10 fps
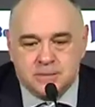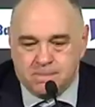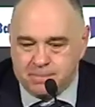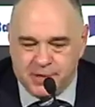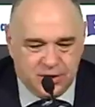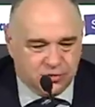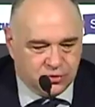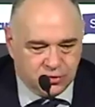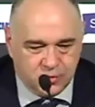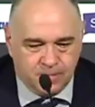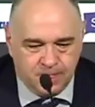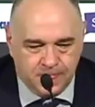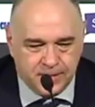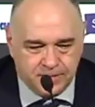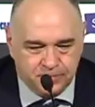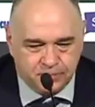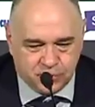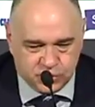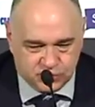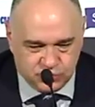many more mistakes during
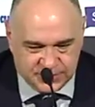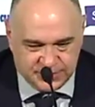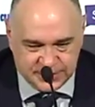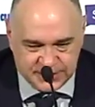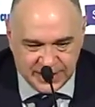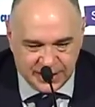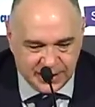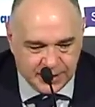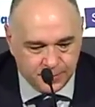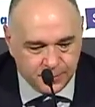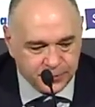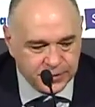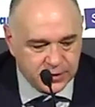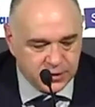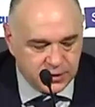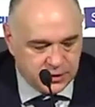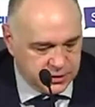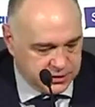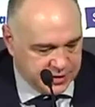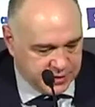the game. He will be upset because
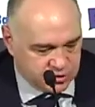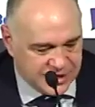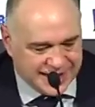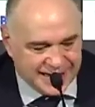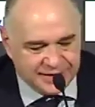of this one.